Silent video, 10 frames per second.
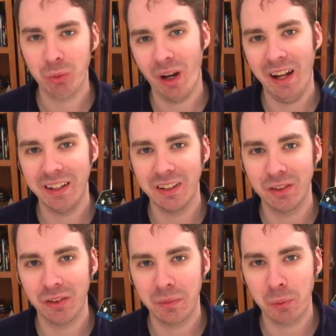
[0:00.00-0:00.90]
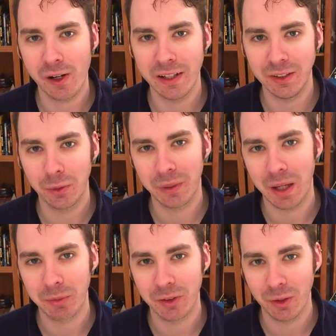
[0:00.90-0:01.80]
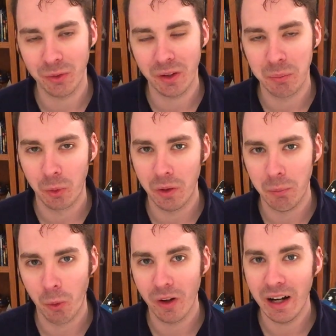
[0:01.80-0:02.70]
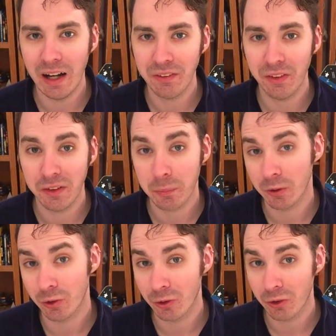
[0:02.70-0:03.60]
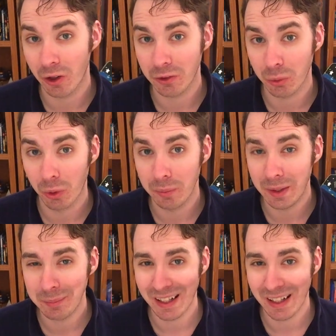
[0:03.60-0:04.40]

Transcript: As we're heading into spring, you'll be able to use it more and more as the temperatures start to warm up.